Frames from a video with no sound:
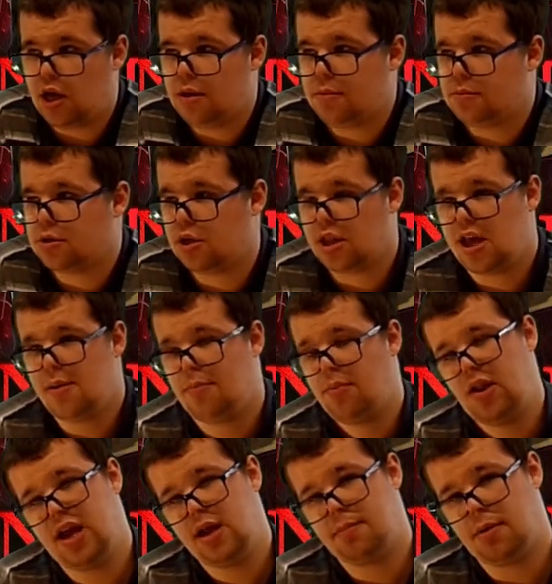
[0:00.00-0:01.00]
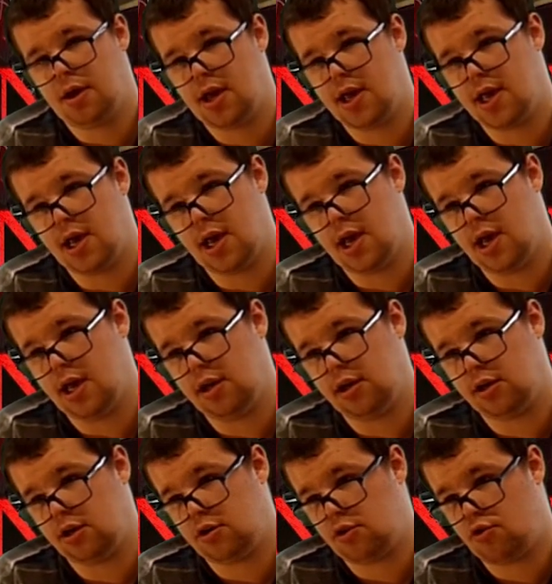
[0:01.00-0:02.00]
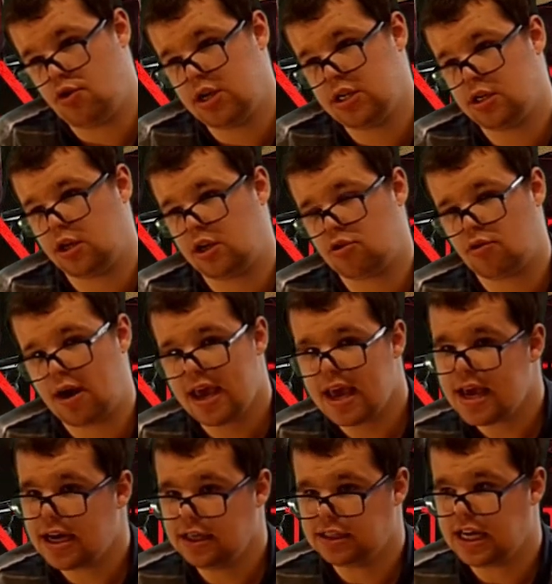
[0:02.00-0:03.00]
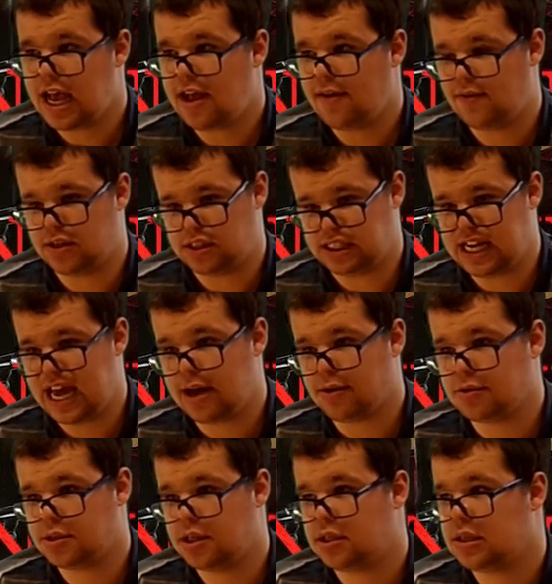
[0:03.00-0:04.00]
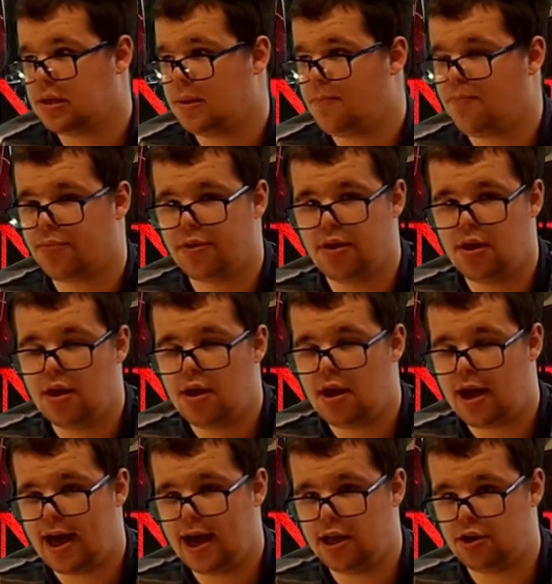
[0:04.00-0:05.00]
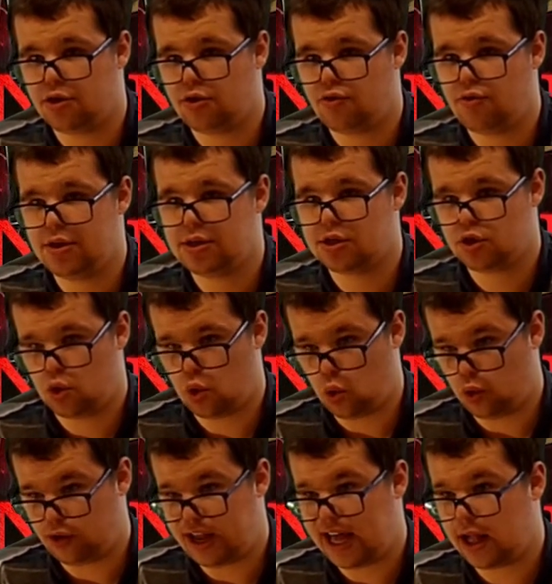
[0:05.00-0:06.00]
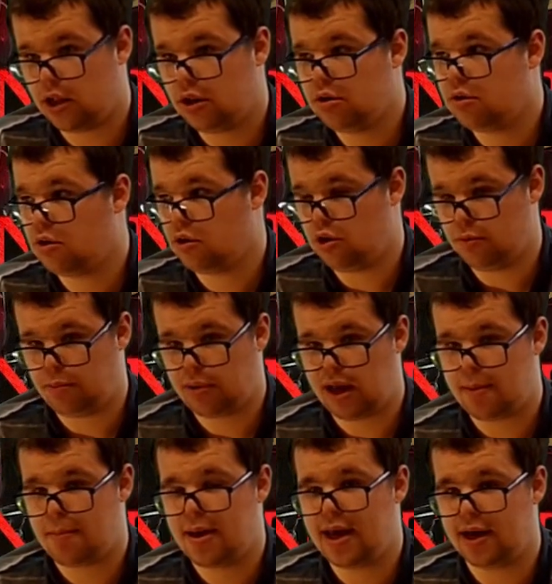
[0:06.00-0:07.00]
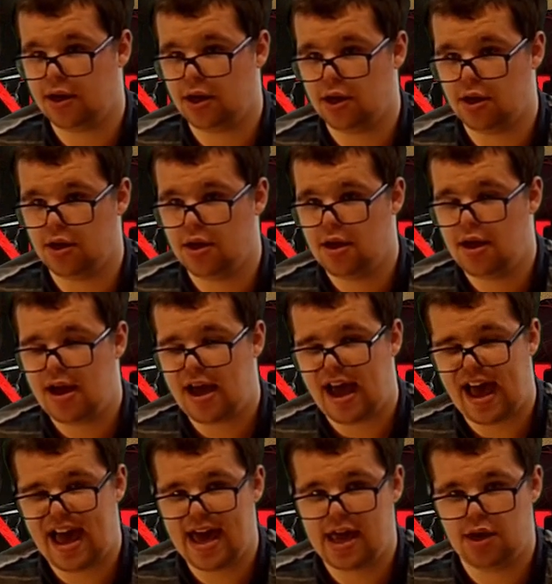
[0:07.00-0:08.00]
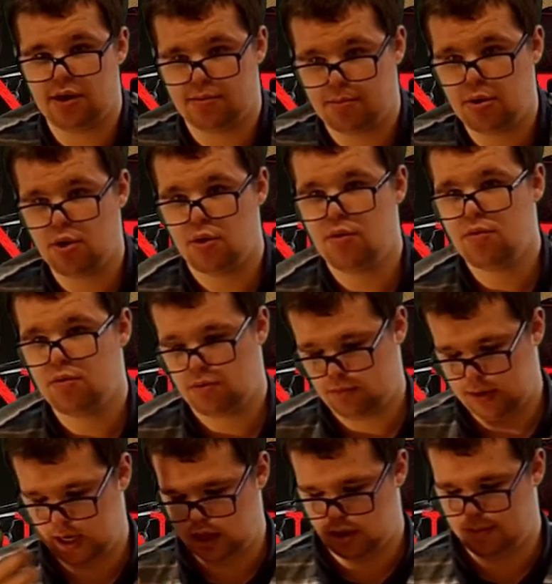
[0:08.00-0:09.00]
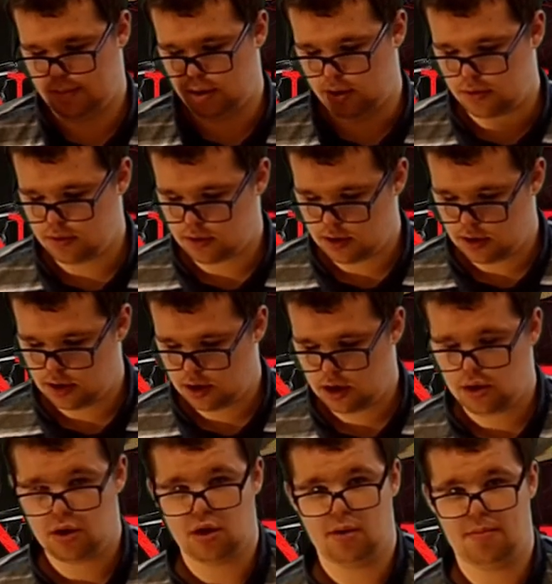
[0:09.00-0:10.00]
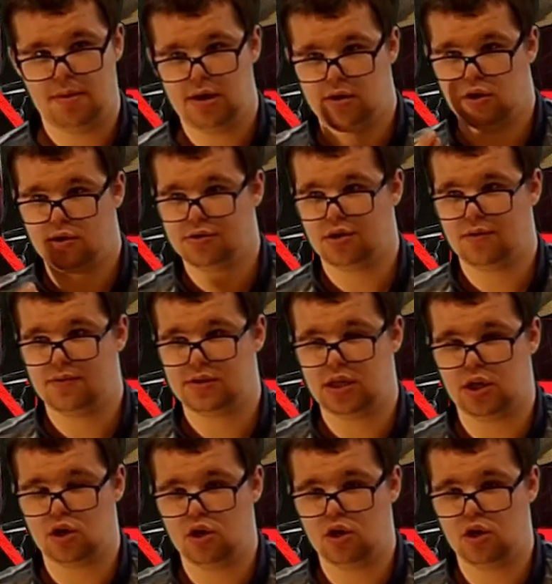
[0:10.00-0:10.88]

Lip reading: So they're played by Craig David Dowsett and Chris Cordell, who played Piglet and Pooh, Winnie the Pooh. Because obviously